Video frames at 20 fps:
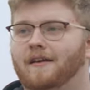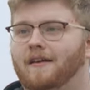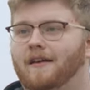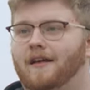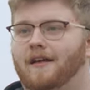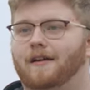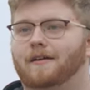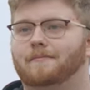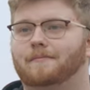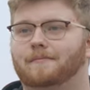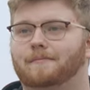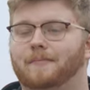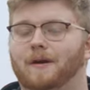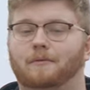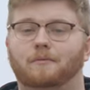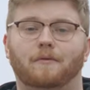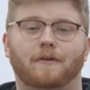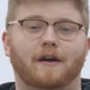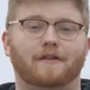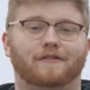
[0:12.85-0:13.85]
Um, but
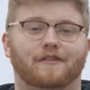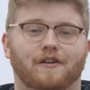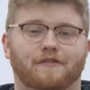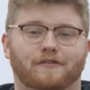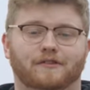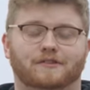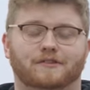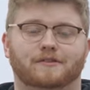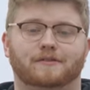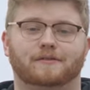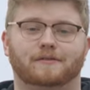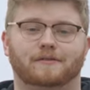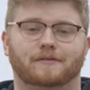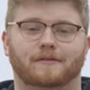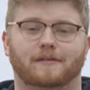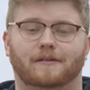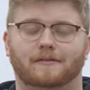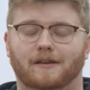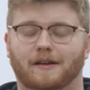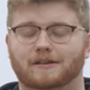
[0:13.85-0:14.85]
without further ado,
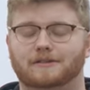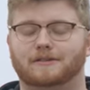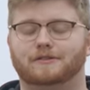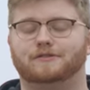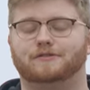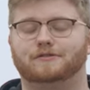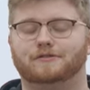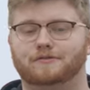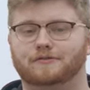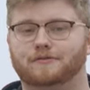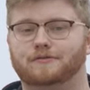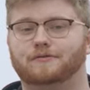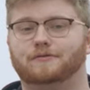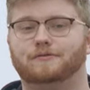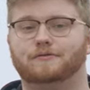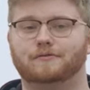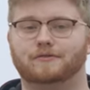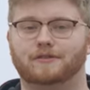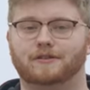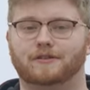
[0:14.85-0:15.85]
I'd like to introduce you
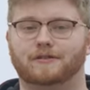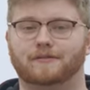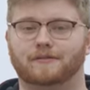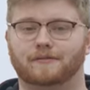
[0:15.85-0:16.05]
all to